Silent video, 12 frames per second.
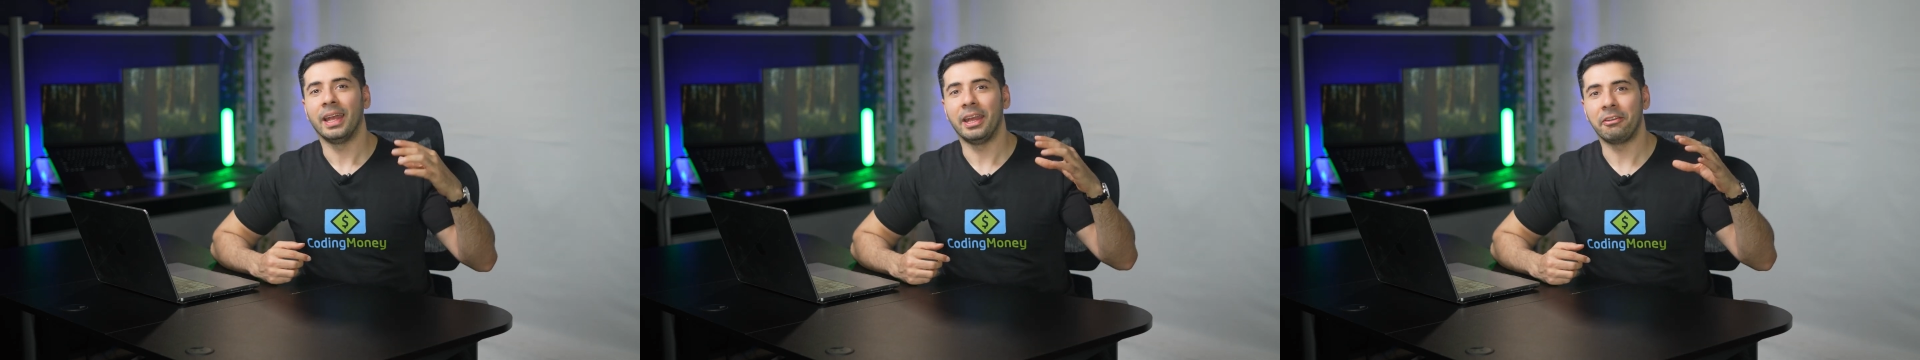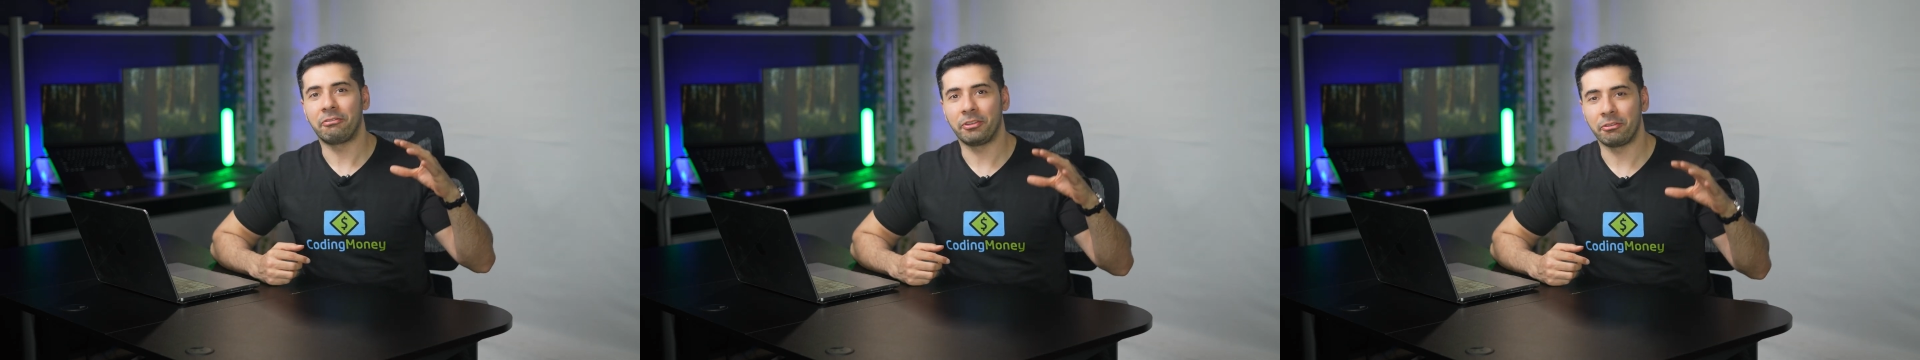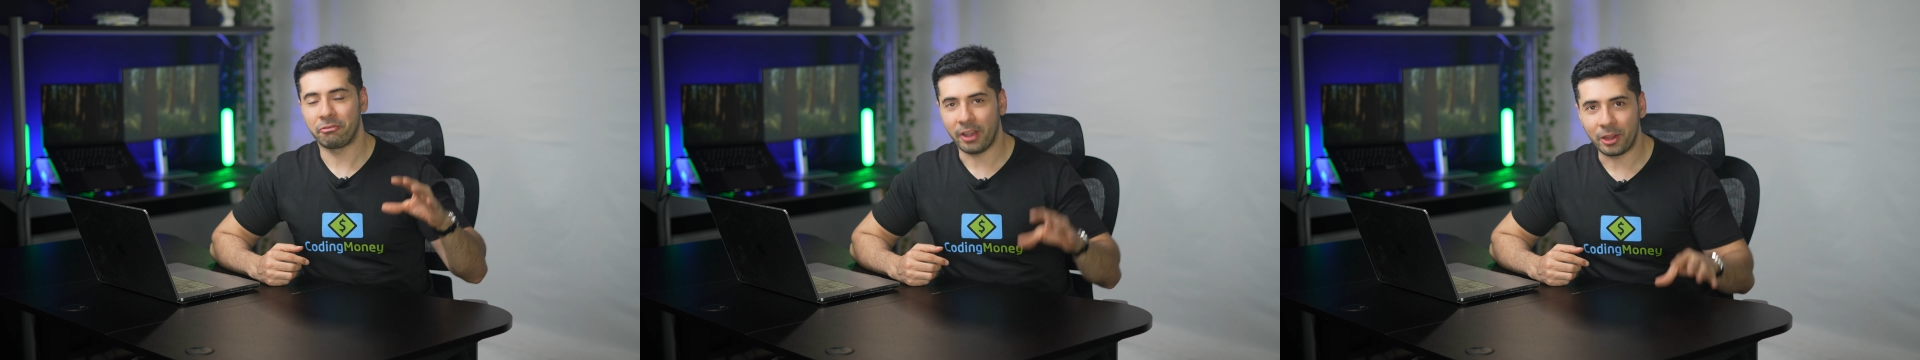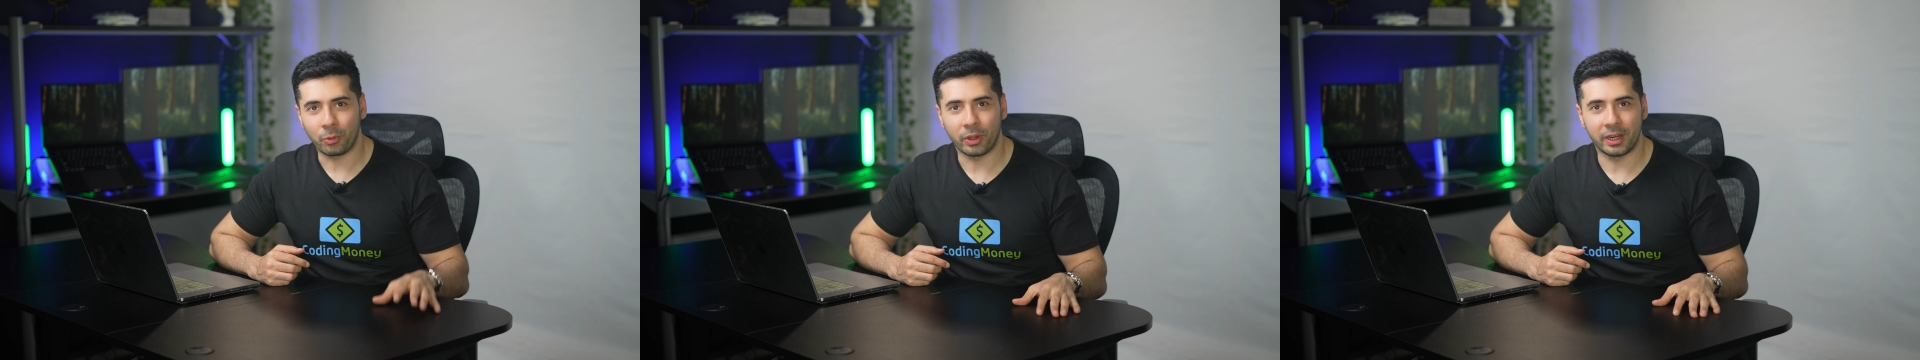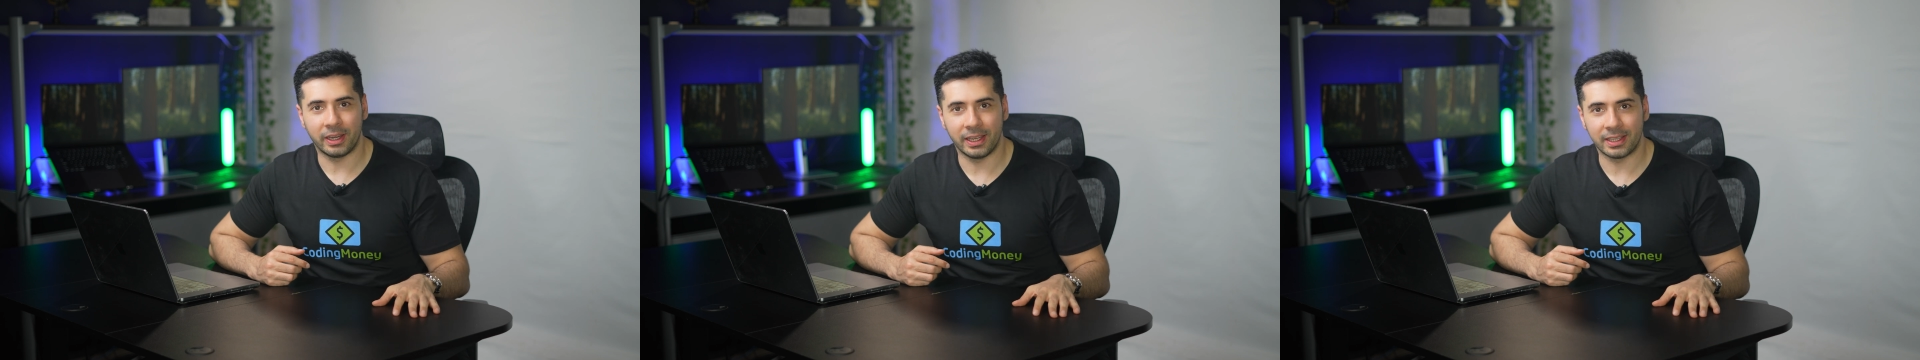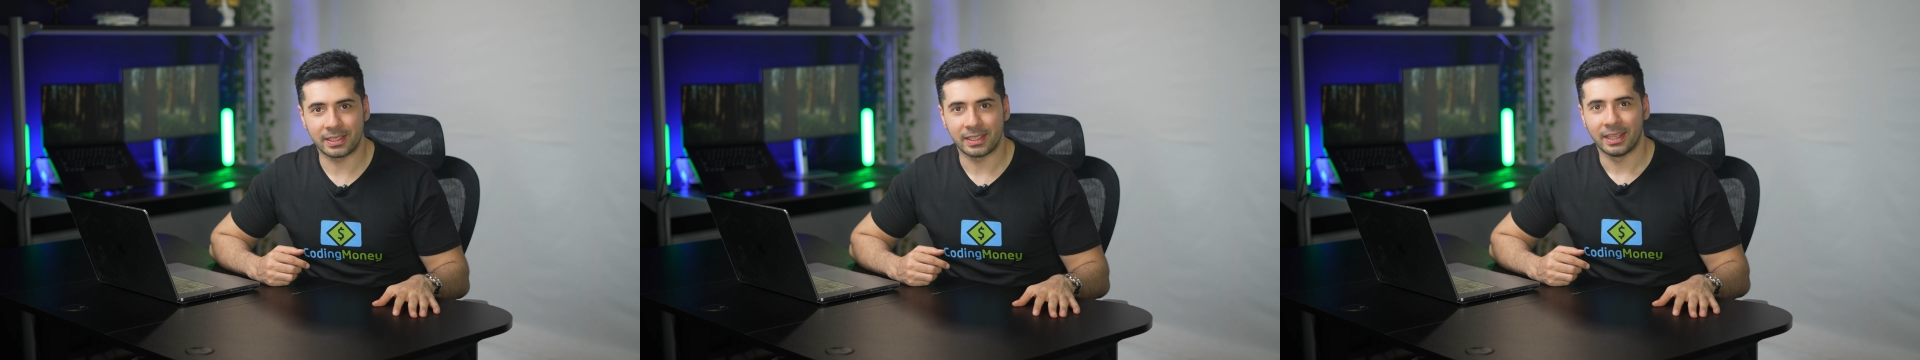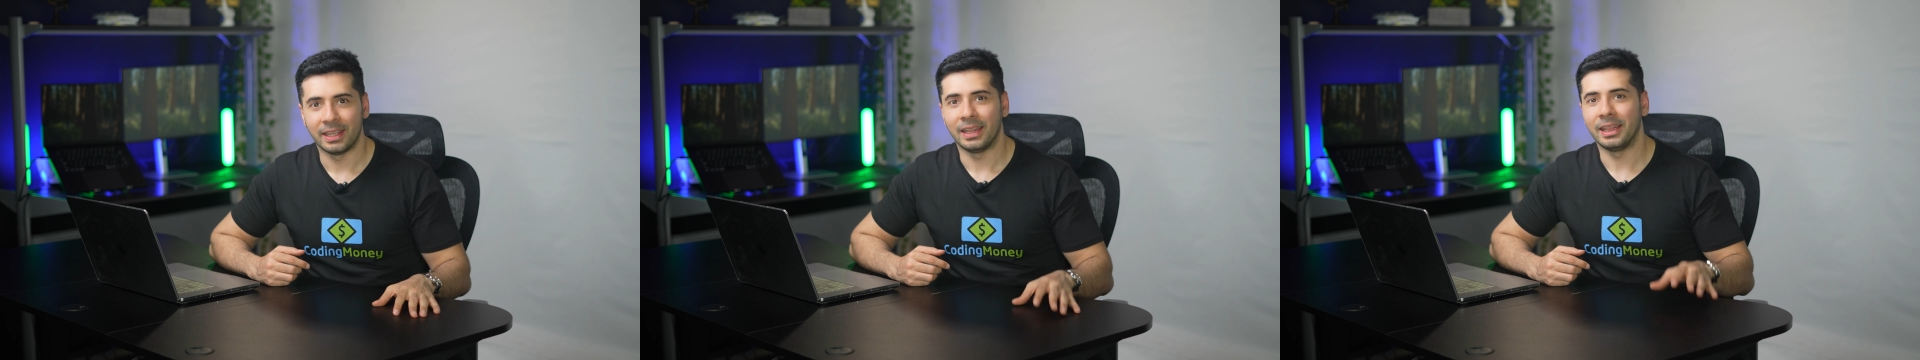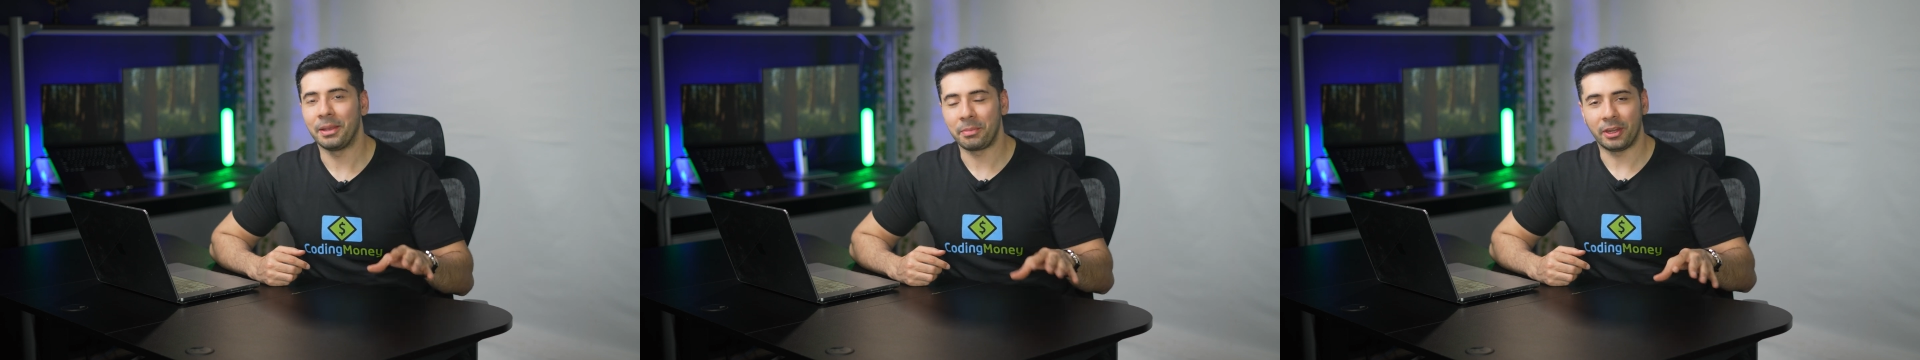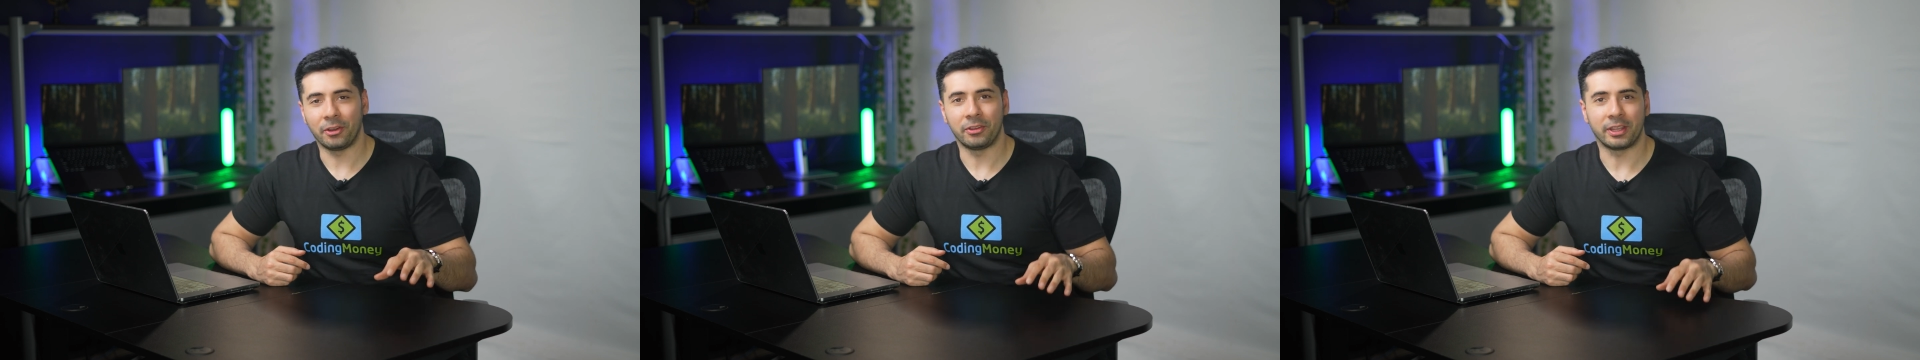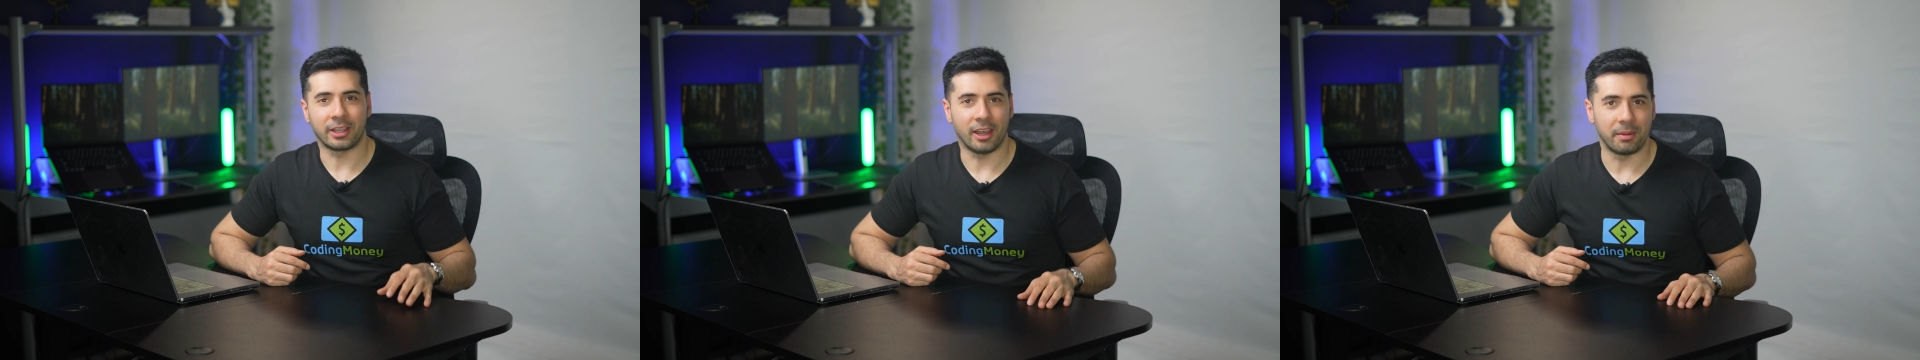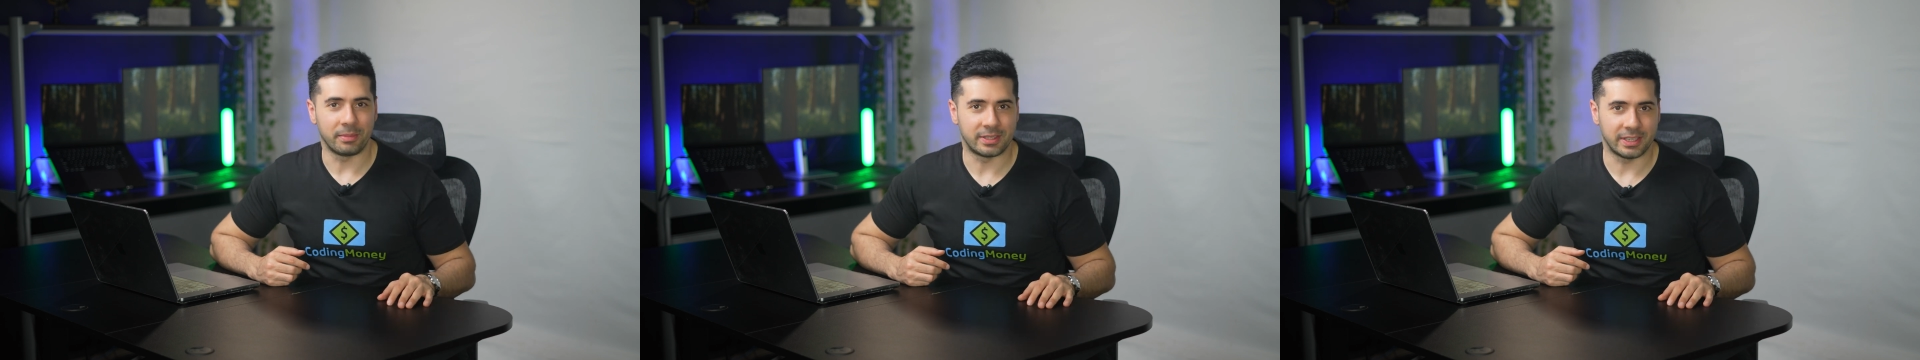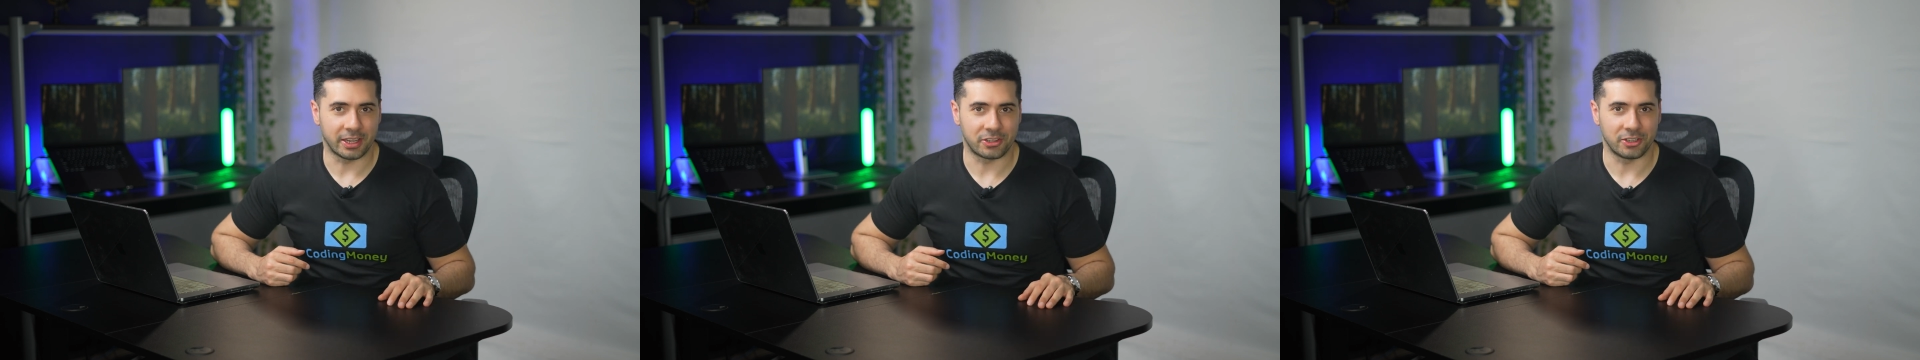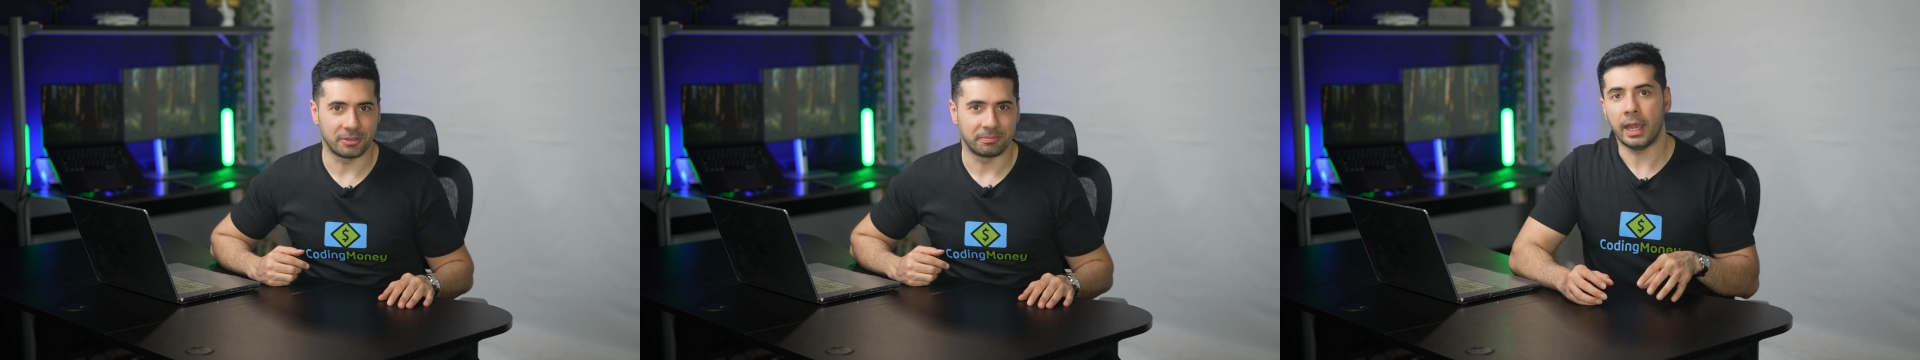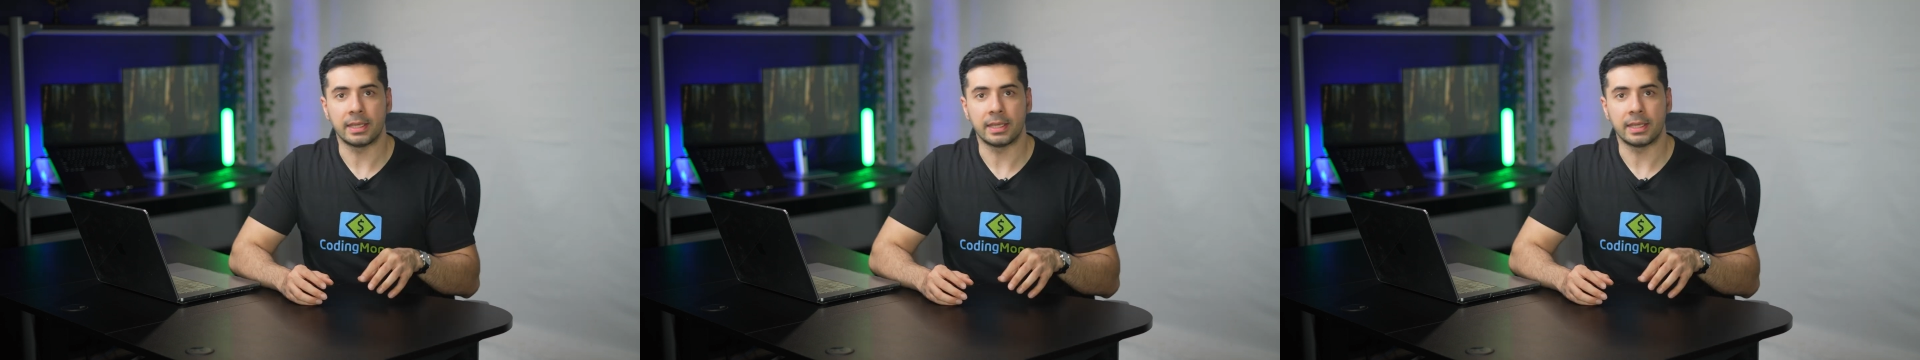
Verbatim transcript: If you find what it is, let me know in the comment section.